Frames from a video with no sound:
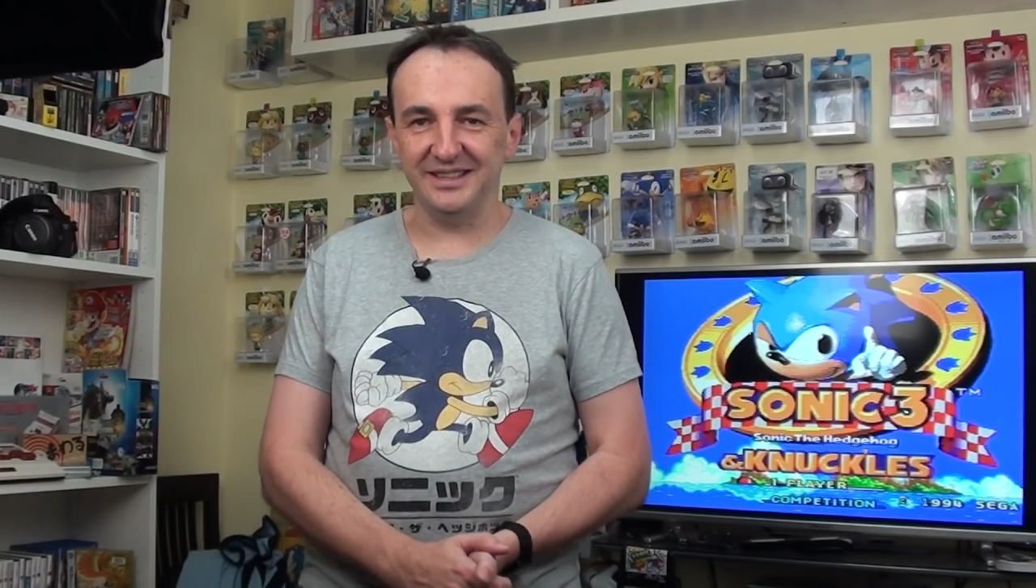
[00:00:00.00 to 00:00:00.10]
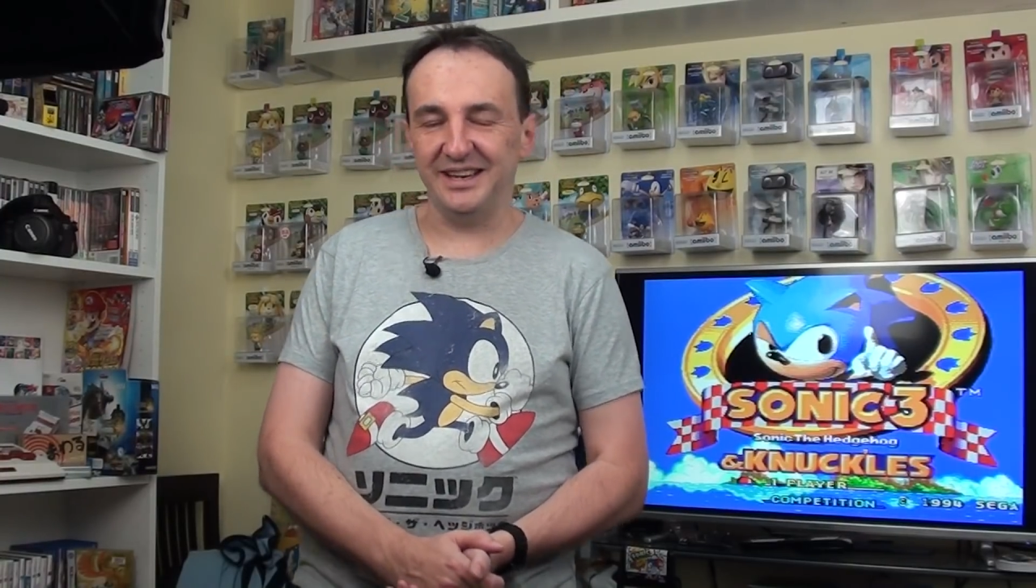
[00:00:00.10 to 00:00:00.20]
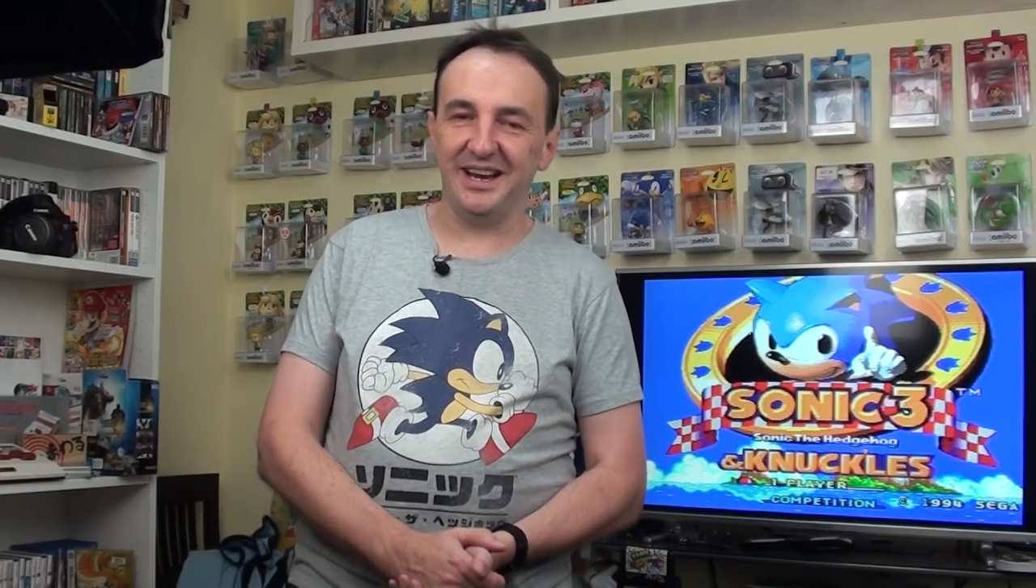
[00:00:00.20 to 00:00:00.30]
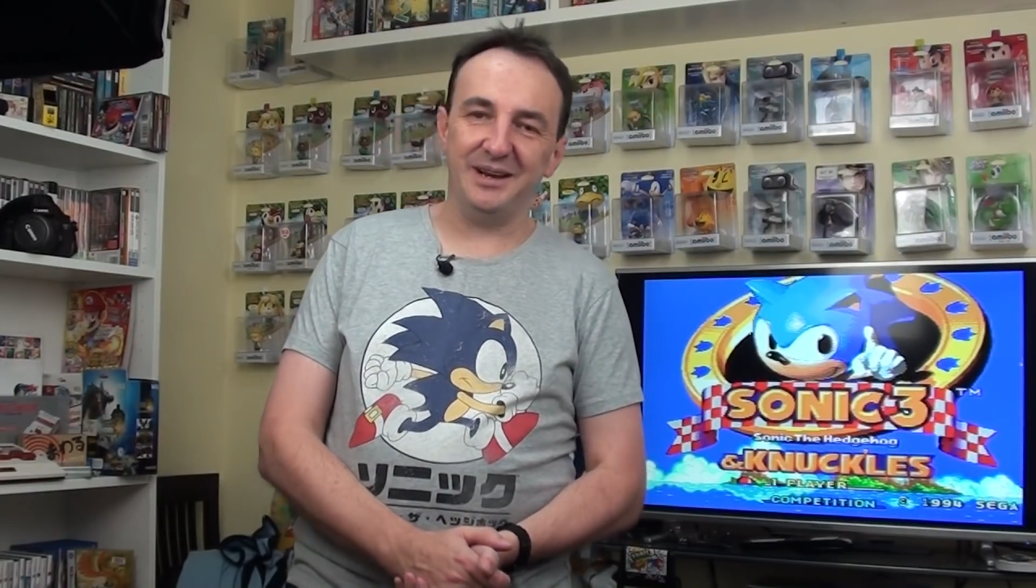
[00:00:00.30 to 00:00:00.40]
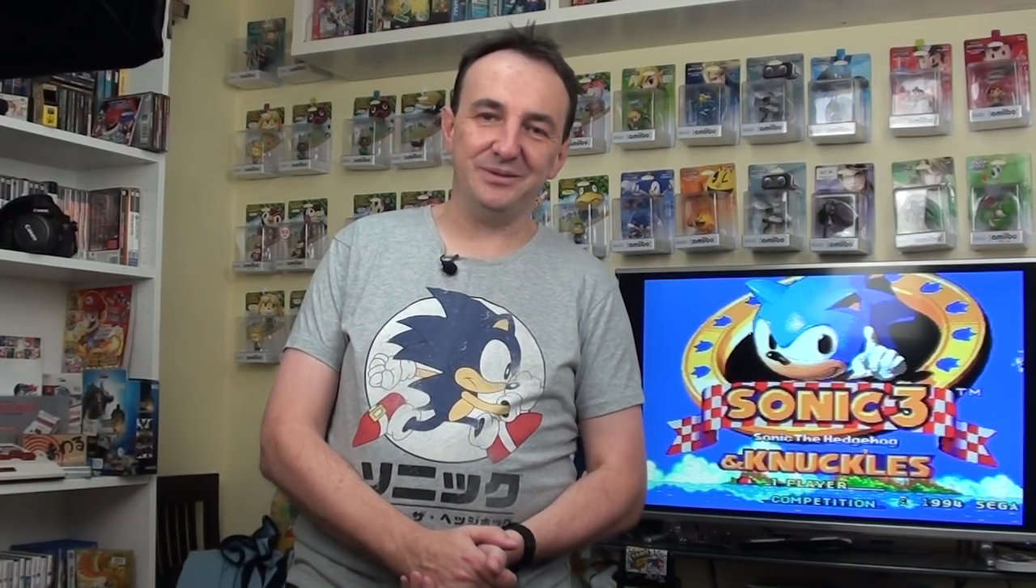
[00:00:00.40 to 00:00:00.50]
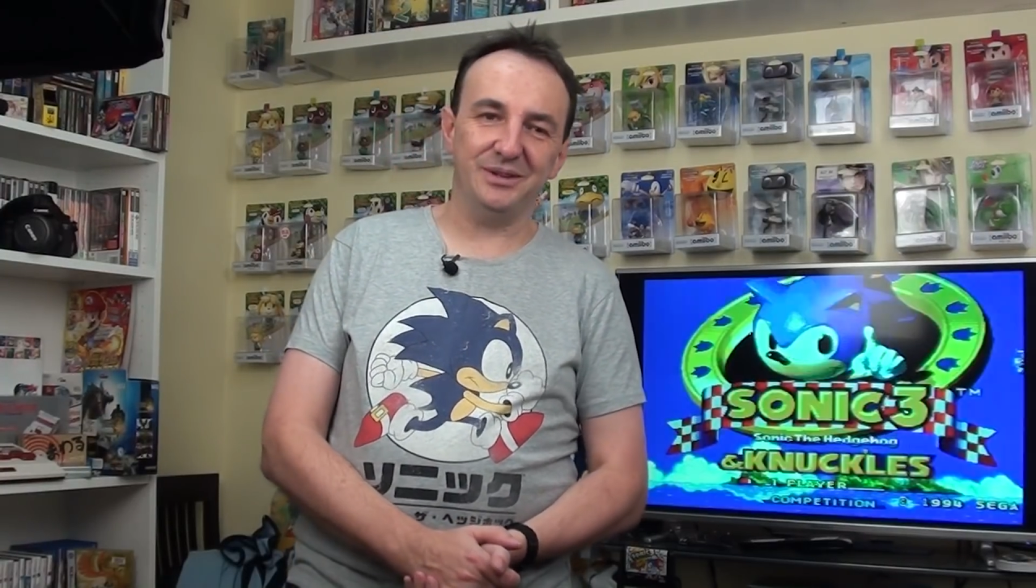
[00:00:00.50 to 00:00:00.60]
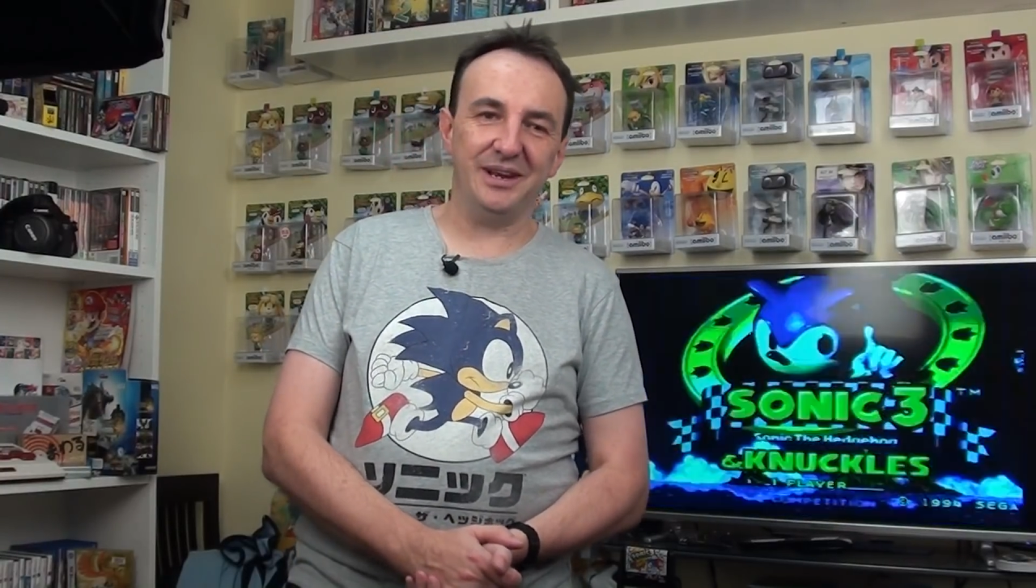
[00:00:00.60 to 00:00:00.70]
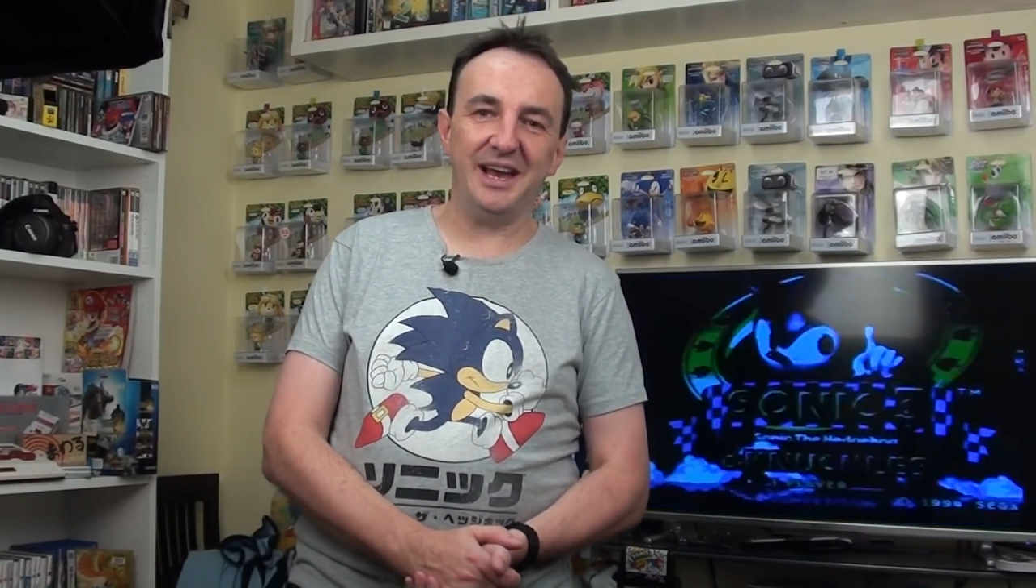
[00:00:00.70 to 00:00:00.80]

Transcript: after